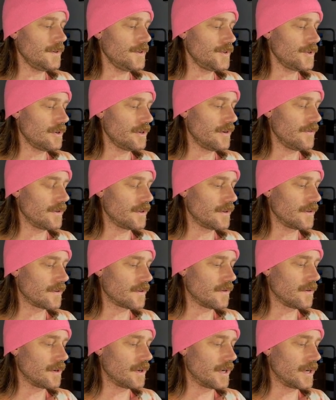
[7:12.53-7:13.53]
Show you everything that's
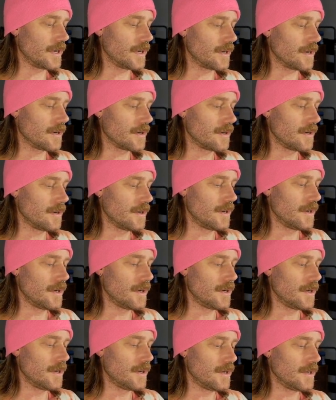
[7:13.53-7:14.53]
going on here.
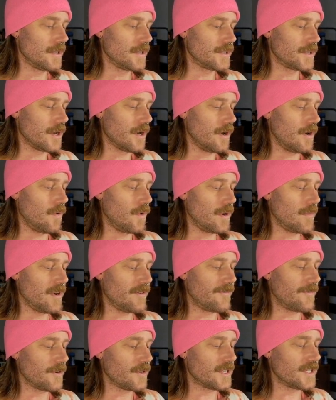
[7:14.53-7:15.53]
So one of my
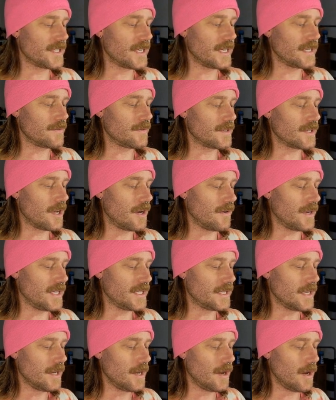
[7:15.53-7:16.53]
first things was
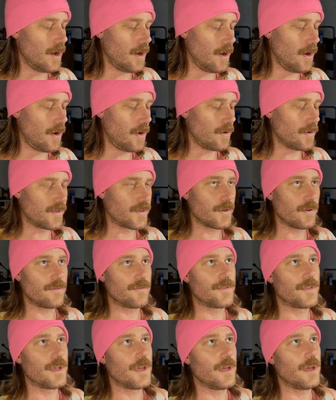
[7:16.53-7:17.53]
always, oh, so
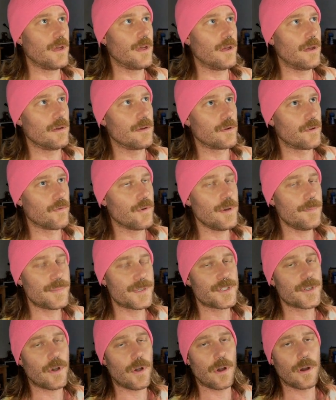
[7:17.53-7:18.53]
if the
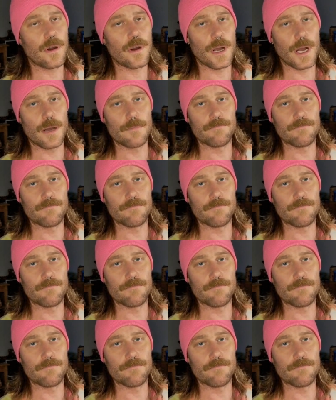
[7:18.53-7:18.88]
grips are,